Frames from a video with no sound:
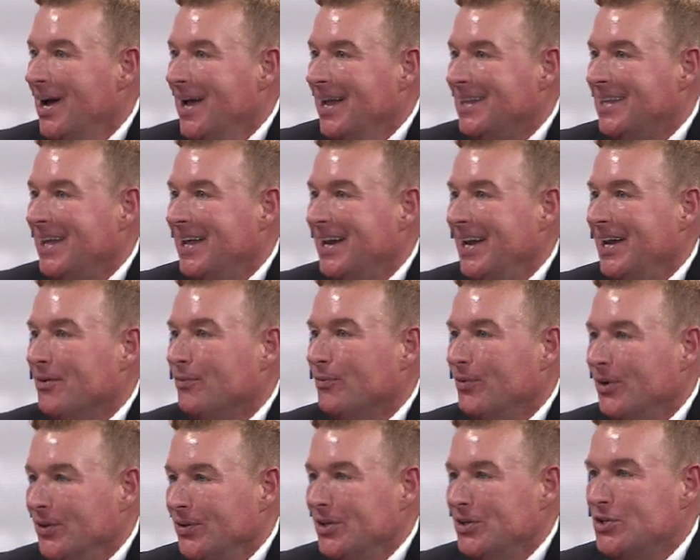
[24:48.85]
that it
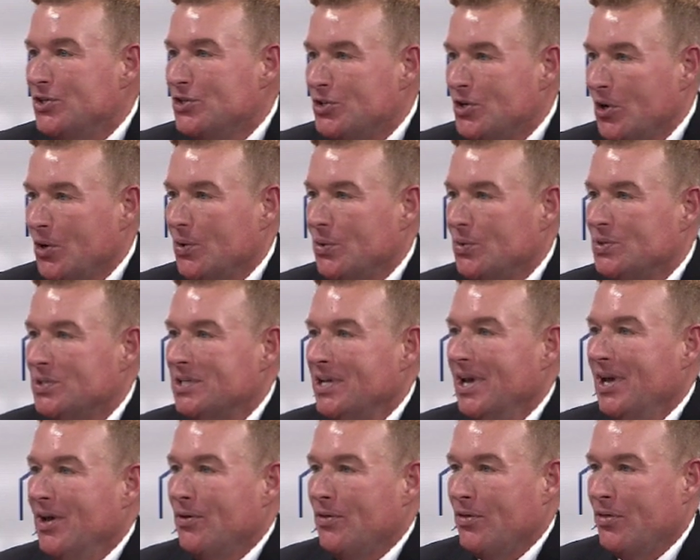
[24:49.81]
really shows
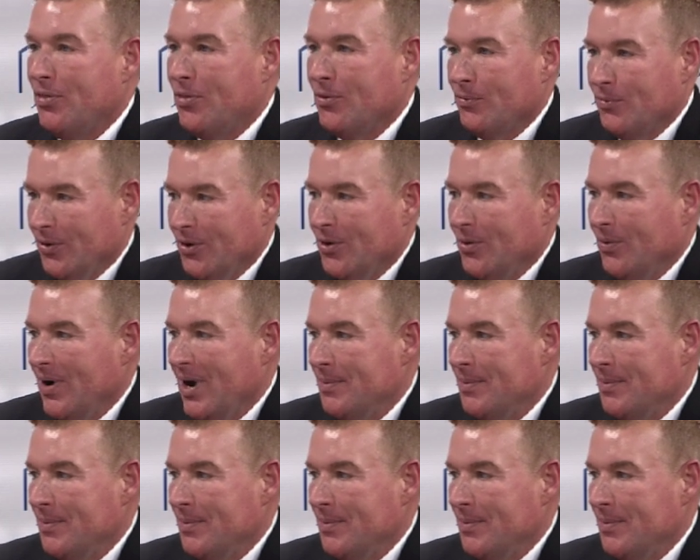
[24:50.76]
through.